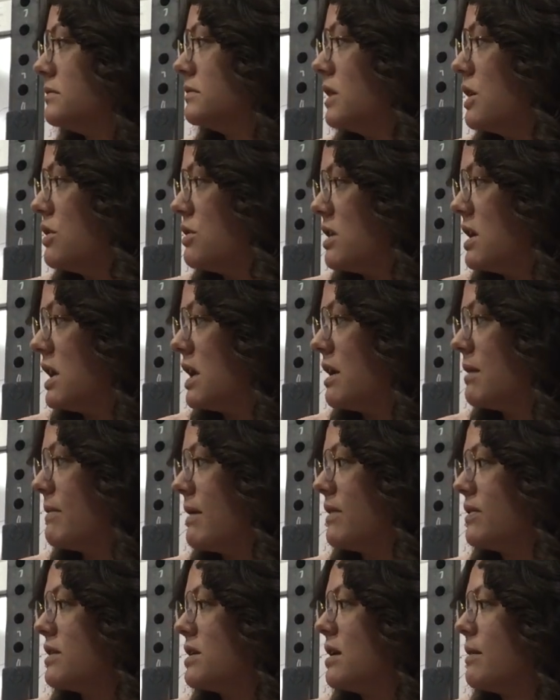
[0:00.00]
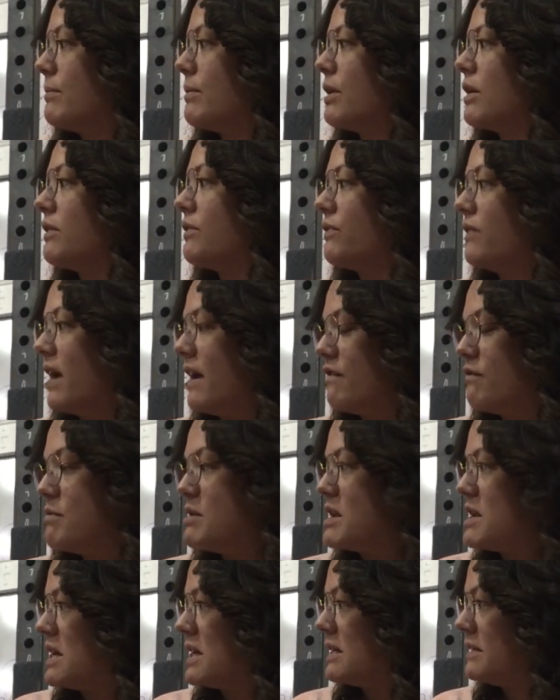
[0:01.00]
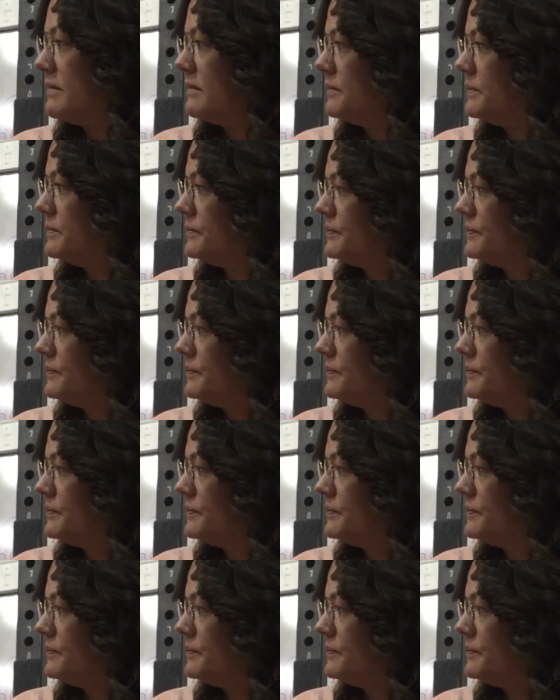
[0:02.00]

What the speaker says: Are you thinking about the number 5 billion?